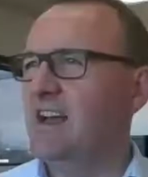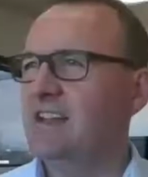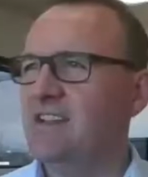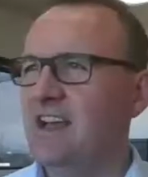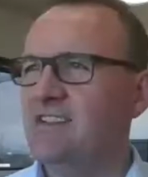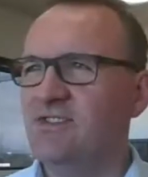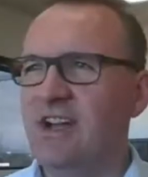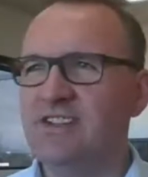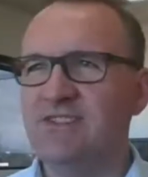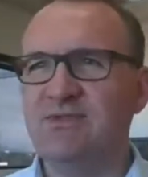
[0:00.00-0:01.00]
at
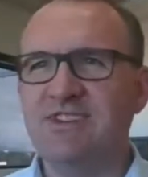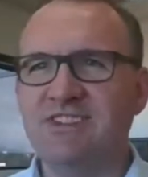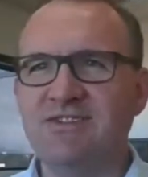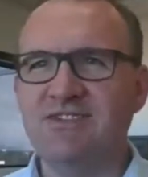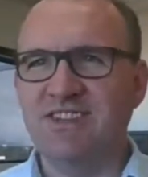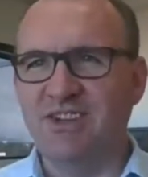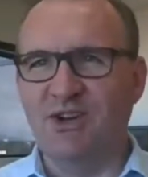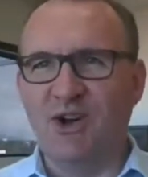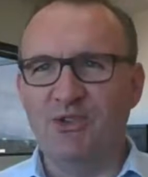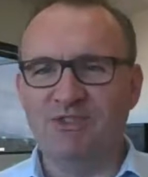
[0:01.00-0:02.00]
the risk of
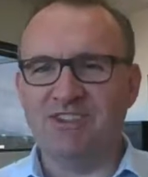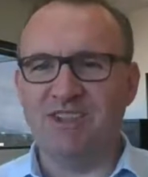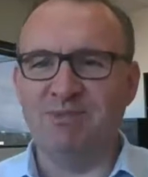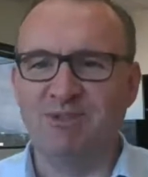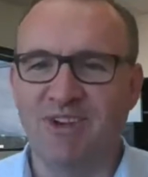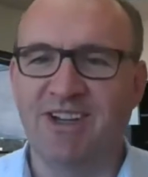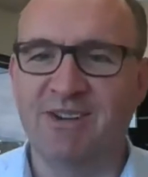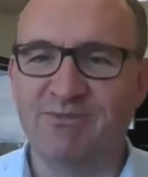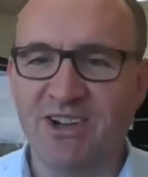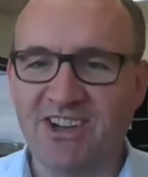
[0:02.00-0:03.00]
oversimplifying
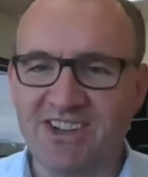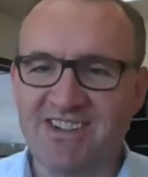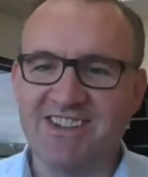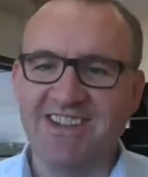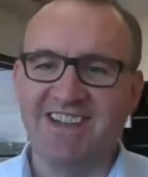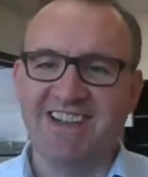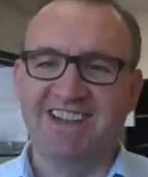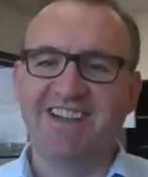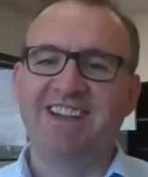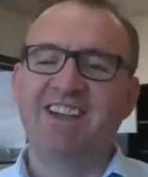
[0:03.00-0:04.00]
our products,
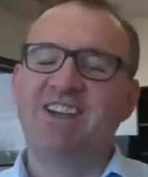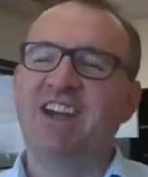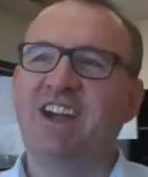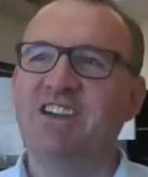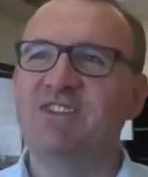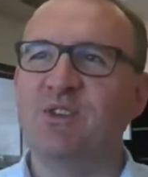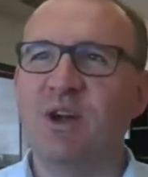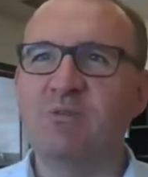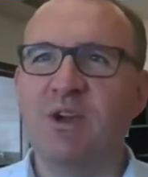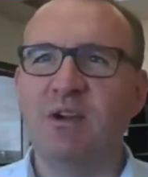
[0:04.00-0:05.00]

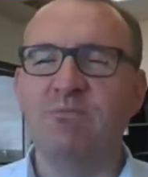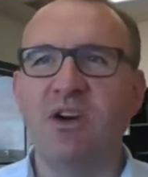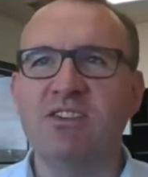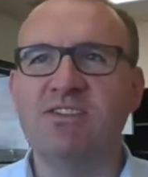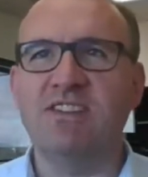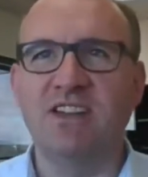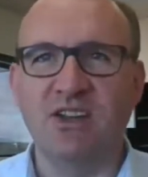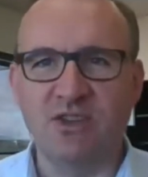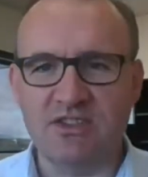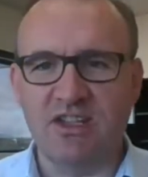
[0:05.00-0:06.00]
so our box
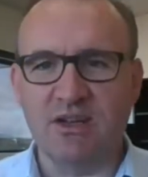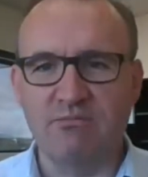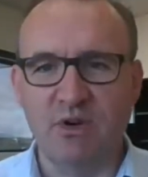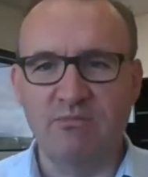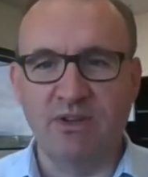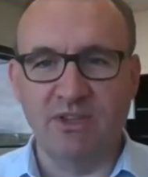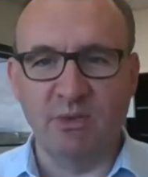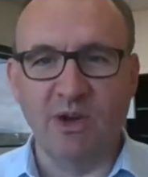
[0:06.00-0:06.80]
kind of looks like a bump on the